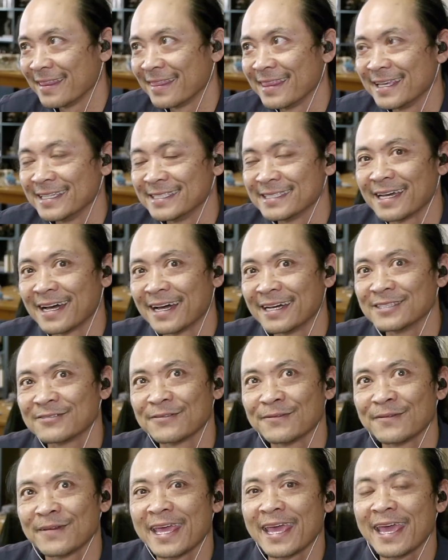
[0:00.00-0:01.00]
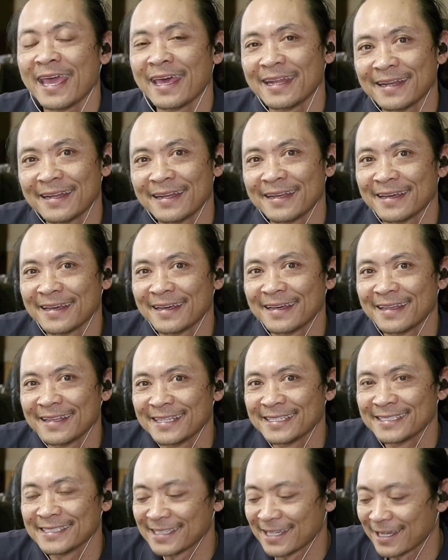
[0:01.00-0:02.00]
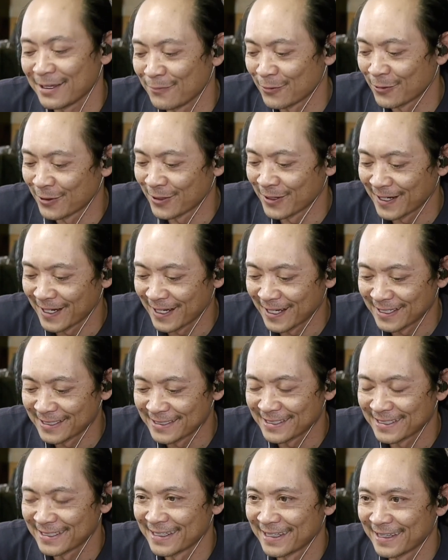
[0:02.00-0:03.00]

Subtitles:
These guys from Canada, these skateboarding guys,